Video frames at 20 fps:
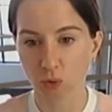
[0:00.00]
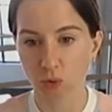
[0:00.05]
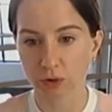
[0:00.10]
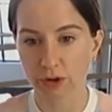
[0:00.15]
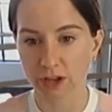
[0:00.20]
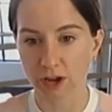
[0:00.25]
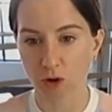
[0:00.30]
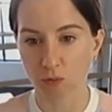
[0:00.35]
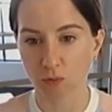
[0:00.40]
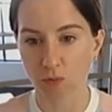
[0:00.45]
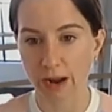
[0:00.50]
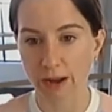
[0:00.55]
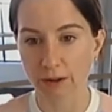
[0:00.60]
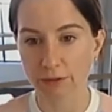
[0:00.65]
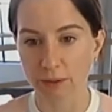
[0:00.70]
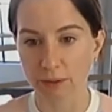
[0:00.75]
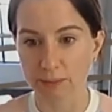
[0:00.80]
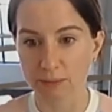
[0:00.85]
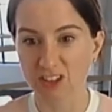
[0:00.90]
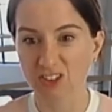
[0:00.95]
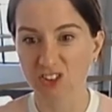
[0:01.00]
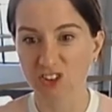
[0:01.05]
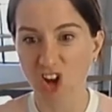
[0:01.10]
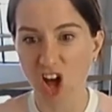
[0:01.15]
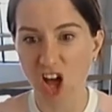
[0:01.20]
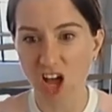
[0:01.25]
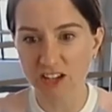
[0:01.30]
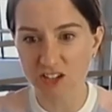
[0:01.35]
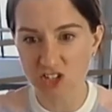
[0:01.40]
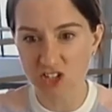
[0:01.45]
around them, this
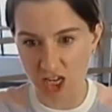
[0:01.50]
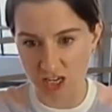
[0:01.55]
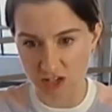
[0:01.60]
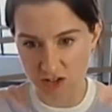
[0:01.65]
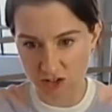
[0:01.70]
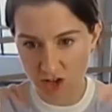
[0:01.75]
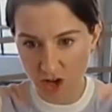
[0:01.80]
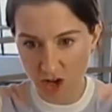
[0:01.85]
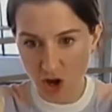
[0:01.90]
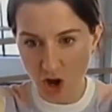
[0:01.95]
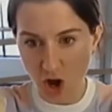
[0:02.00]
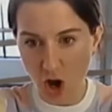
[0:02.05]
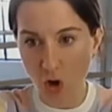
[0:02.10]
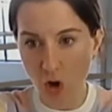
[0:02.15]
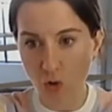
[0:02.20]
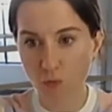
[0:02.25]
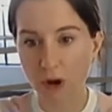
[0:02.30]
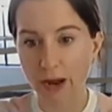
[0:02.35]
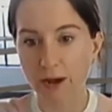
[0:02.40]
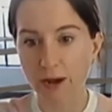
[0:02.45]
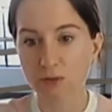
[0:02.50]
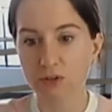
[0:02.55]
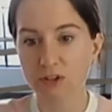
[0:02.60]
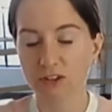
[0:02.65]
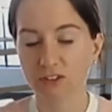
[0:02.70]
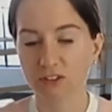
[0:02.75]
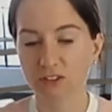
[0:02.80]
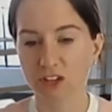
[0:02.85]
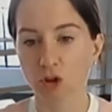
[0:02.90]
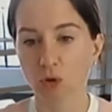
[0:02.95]
content around a
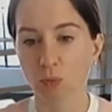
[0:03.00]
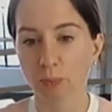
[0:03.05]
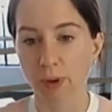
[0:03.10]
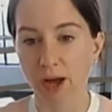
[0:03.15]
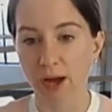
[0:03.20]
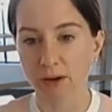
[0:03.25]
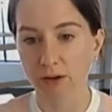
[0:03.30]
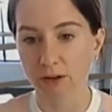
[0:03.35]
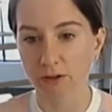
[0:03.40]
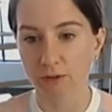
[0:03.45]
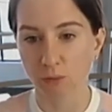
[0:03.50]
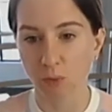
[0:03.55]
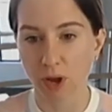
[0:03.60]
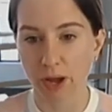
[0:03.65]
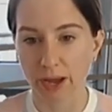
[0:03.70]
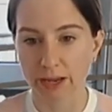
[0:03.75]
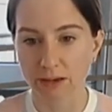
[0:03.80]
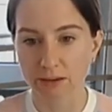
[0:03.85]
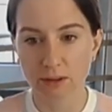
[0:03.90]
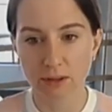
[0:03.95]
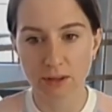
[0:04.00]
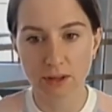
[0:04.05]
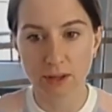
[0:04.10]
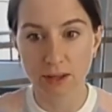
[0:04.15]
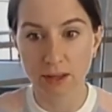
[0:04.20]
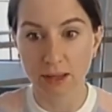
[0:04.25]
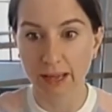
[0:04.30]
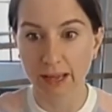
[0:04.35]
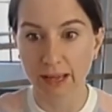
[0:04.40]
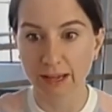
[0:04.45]
single bottle of wine.
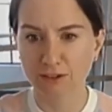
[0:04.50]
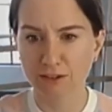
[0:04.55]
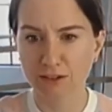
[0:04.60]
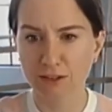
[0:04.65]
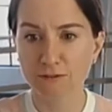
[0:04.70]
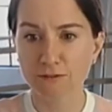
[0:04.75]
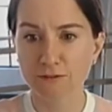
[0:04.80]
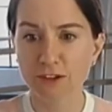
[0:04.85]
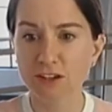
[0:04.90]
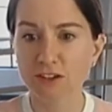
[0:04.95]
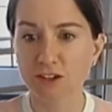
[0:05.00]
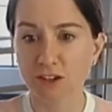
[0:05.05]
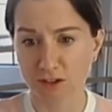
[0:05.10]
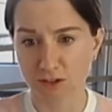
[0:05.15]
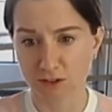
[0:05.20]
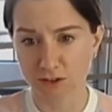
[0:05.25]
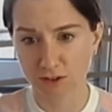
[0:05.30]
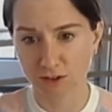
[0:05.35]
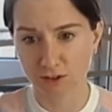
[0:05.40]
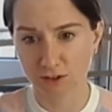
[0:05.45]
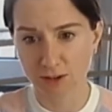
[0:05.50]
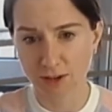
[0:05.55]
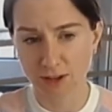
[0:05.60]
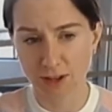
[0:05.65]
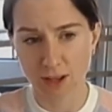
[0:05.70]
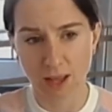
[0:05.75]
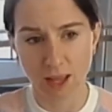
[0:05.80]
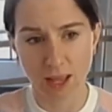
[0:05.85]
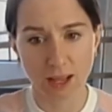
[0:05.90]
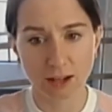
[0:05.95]
It's the vintage.
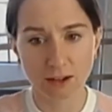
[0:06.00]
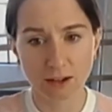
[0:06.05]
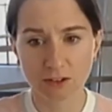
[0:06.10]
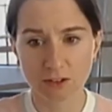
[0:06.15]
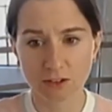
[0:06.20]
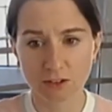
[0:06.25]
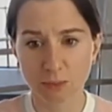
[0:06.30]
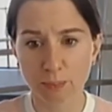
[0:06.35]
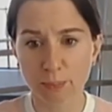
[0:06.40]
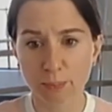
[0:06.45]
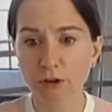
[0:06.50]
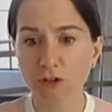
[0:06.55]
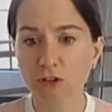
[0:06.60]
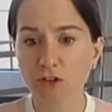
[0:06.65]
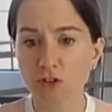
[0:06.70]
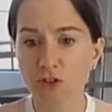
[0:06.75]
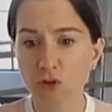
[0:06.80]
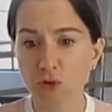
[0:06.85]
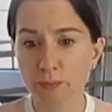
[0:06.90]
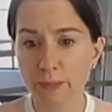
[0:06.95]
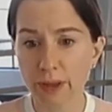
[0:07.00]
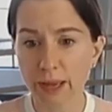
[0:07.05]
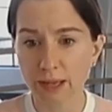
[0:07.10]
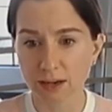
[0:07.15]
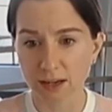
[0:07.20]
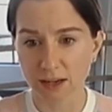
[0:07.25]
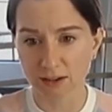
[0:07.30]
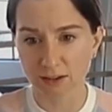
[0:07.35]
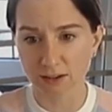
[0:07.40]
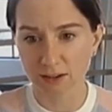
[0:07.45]
It's the person who made
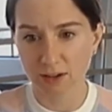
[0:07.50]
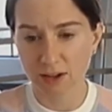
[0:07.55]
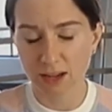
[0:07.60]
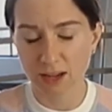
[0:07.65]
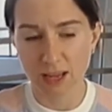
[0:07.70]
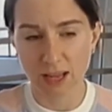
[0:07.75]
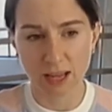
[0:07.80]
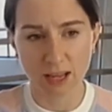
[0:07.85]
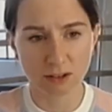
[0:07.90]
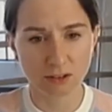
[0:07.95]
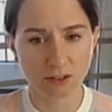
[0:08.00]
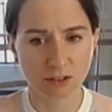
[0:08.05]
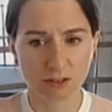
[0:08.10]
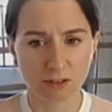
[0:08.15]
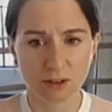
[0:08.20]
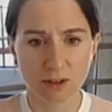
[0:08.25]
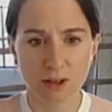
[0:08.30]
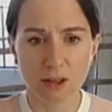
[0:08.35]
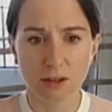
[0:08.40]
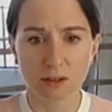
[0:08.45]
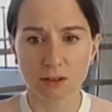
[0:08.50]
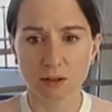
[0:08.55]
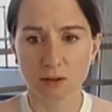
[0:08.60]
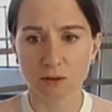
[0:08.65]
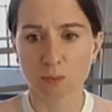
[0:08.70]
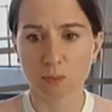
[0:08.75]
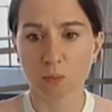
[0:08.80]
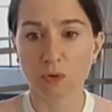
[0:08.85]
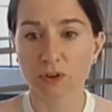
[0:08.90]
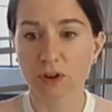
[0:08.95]
it. It's
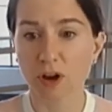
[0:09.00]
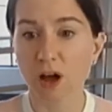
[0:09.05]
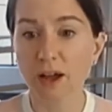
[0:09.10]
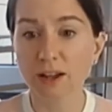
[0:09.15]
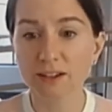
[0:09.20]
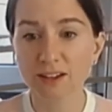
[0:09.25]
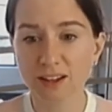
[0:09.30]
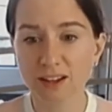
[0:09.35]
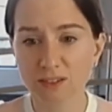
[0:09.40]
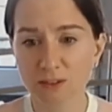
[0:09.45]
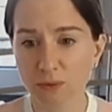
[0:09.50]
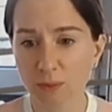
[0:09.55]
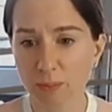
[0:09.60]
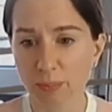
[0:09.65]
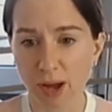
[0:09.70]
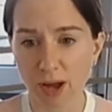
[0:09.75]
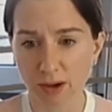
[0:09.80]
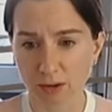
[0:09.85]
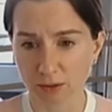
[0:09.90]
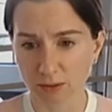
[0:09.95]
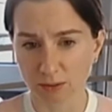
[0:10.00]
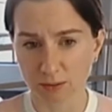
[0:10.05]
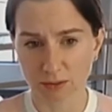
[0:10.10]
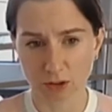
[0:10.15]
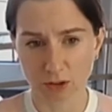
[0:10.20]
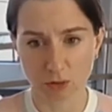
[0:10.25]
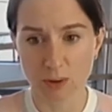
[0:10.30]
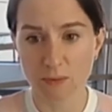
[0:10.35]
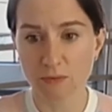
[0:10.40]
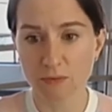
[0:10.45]
the contents of the bottle, the
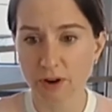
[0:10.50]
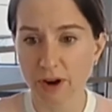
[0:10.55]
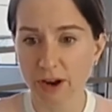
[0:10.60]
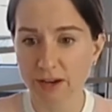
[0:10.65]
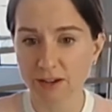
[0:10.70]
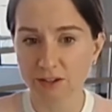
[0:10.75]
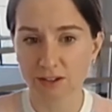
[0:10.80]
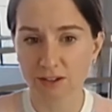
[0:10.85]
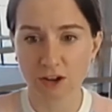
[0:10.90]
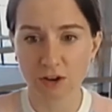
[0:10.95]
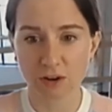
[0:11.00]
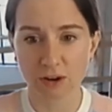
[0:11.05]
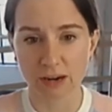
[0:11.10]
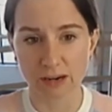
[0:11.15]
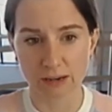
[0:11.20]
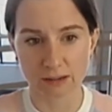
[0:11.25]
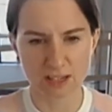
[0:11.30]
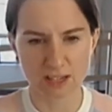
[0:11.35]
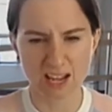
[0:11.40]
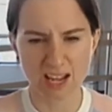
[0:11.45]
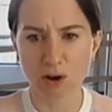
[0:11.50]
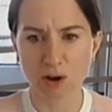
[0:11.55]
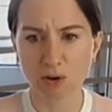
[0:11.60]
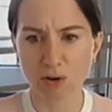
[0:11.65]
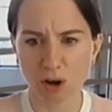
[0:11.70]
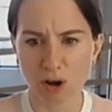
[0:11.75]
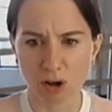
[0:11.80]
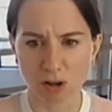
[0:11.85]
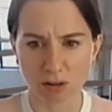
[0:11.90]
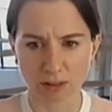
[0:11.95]
grape varieties therein, the
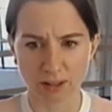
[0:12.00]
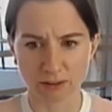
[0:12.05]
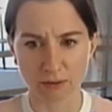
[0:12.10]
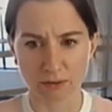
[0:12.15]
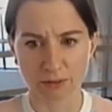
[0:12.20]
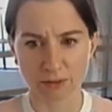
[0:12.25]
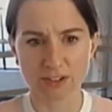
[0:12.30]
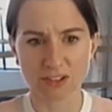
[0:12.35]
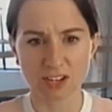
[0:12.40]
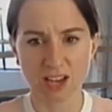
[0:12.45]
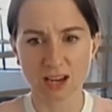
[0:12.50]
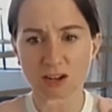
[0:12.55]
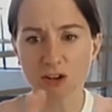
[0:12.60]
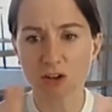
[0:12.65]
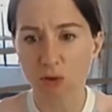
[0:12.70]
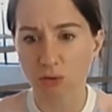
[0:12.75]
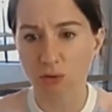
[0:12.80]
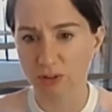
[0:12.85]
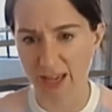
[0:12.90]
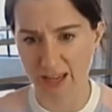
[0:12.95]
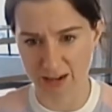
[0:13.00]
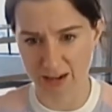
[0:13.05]
alcohol level, the technical data.